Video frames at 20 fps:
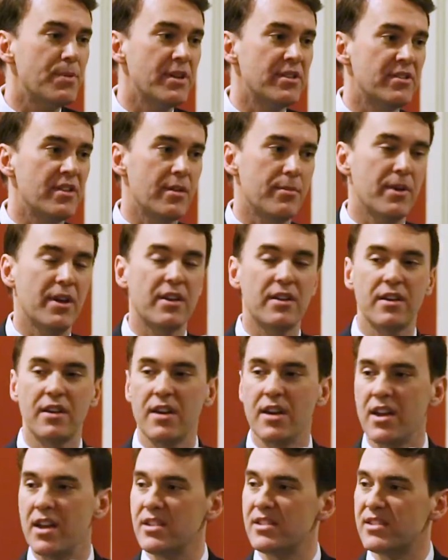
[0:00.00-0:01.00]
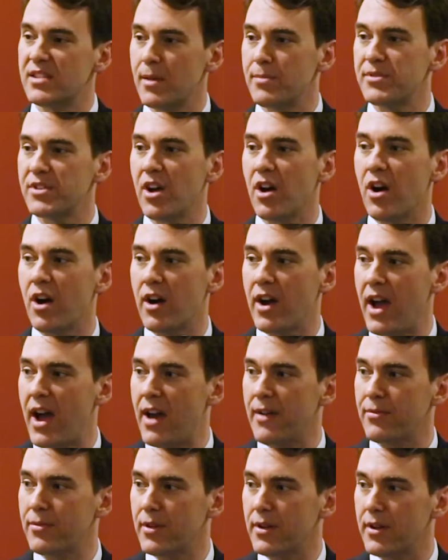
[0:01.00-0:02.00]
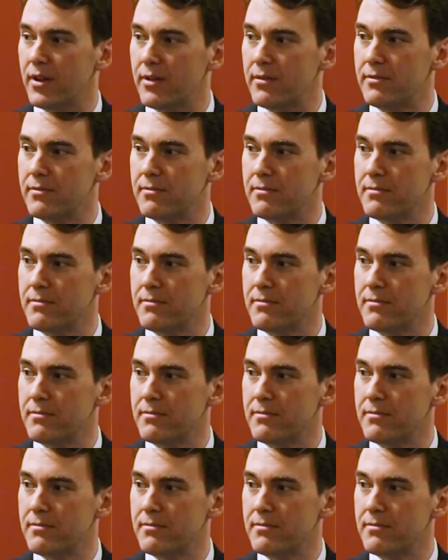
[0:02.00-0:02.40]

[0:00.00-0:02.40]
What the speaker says: pandemic in sub-Saharan Africa.